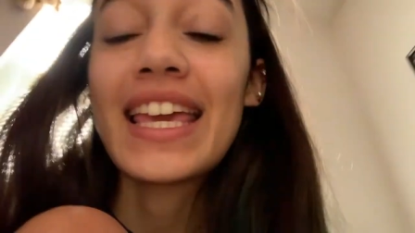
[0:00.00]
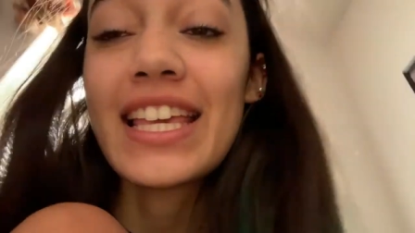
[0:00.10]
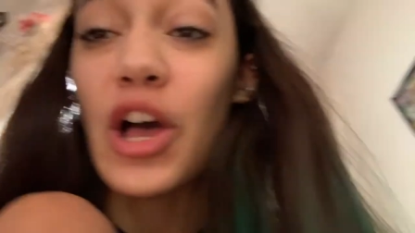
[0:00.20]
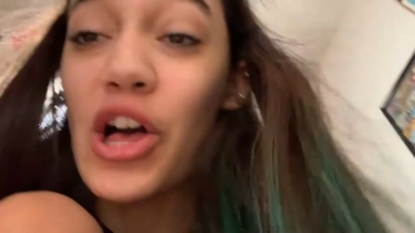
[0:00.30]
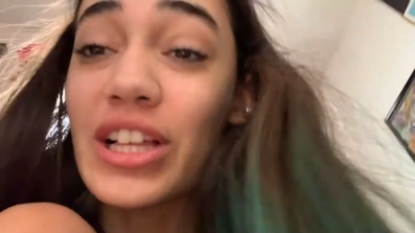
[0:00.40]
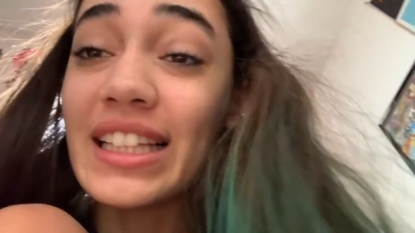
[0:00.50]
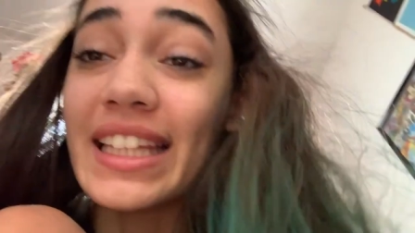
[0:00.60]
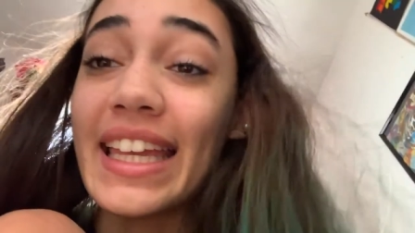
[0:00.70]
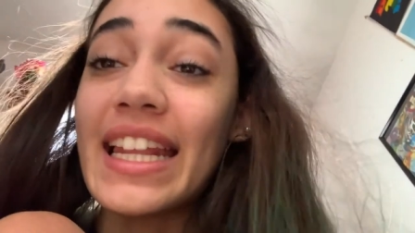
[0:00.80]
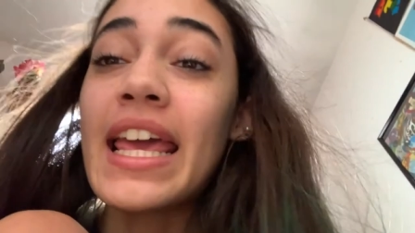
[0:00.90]
is all
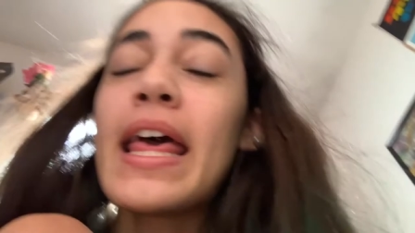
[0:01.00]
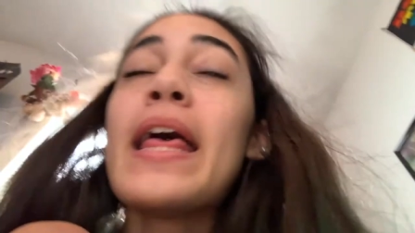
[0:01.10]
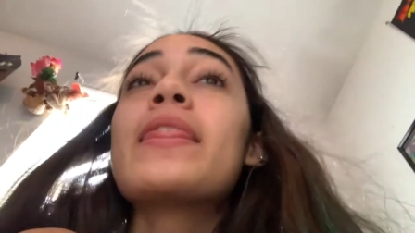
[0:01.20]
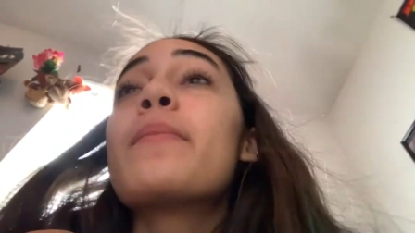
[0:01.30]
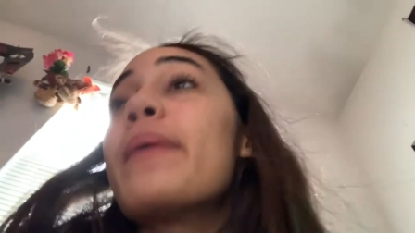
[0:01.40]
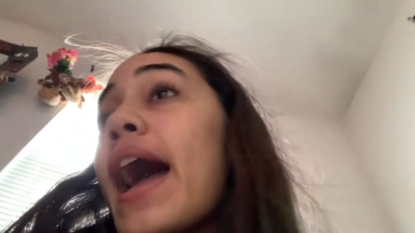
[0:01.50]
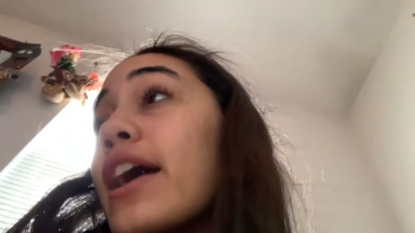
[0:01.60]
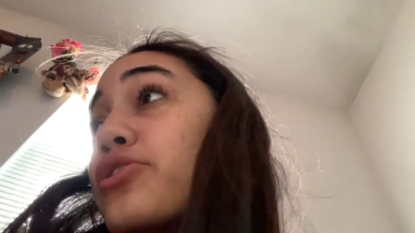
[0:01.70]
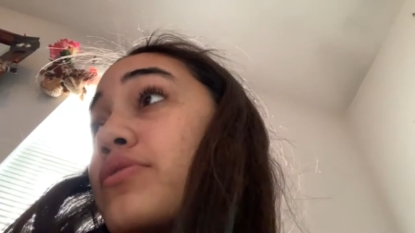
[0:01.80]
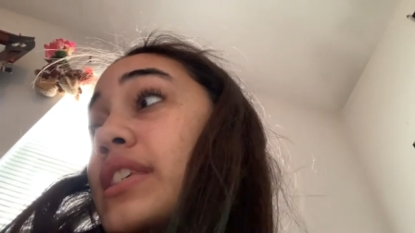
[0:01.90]
clean. The bad
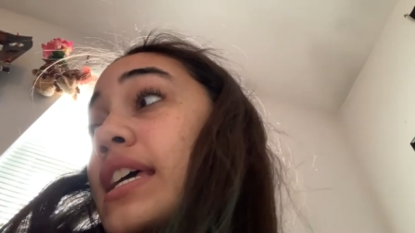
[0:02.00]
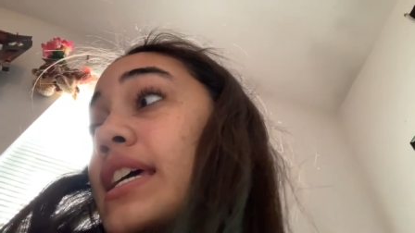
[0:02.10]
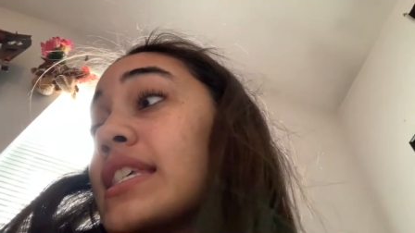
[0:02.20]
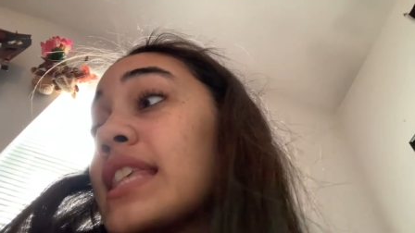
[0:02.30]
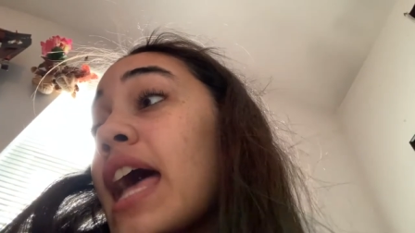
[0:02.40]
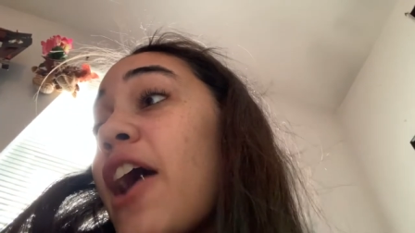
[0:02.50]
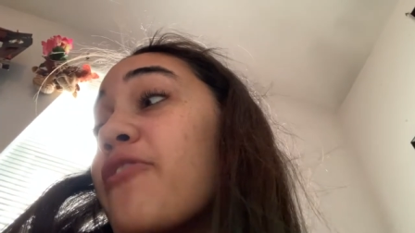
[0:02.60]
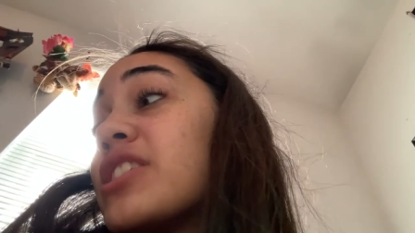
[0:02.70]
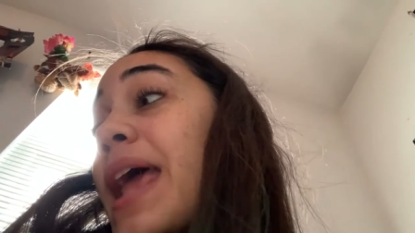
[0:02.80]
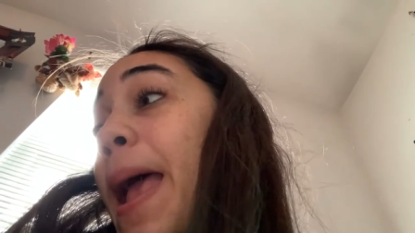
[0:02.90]
news is that
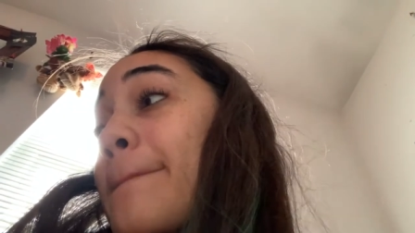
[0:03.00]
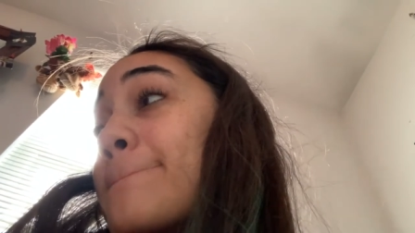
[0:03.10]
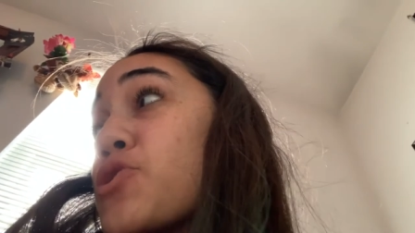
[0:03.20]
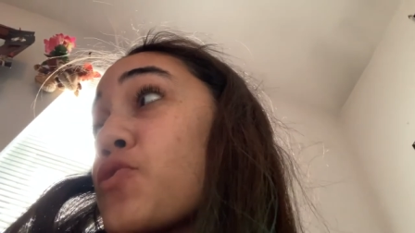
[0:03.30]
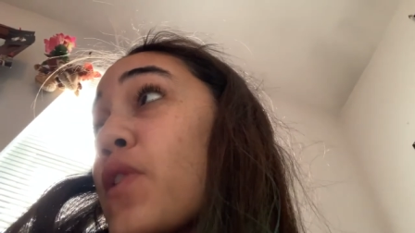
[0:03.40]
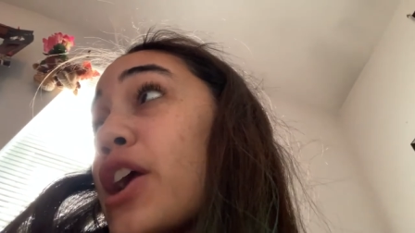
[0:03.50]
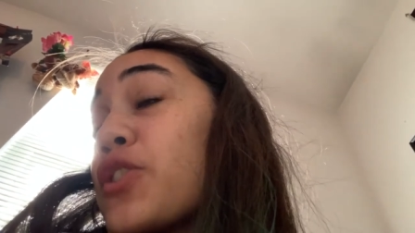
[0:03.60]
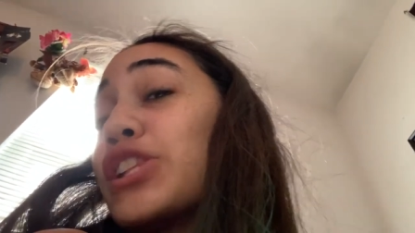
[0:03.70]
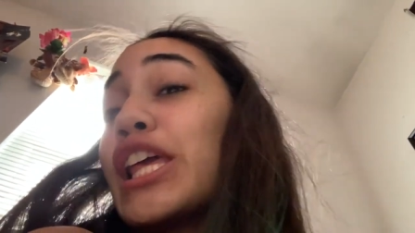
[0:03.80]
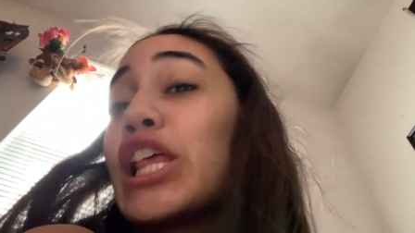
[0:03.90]
I've
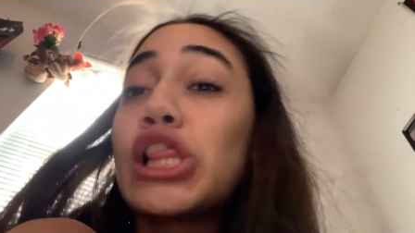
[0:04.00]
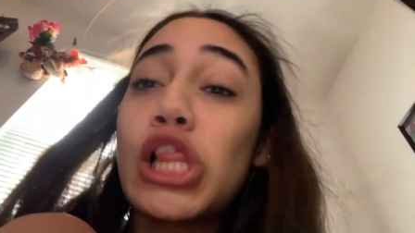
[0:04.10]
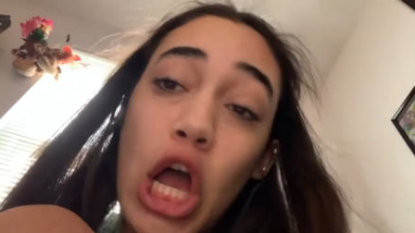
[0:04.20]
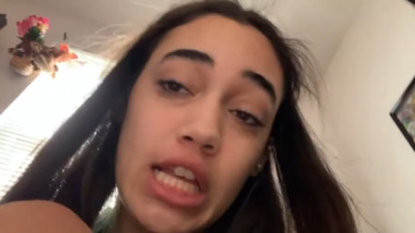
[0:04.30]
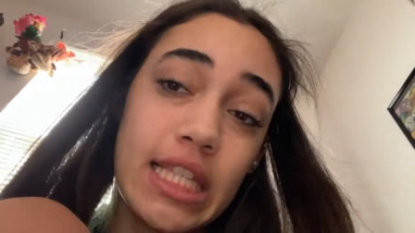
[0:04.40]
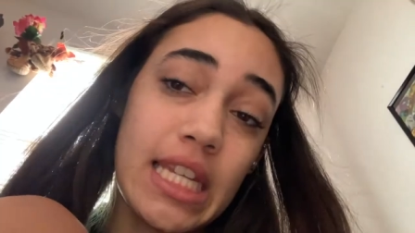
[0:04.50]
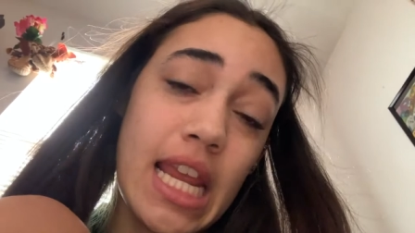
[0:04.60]
temporarily lost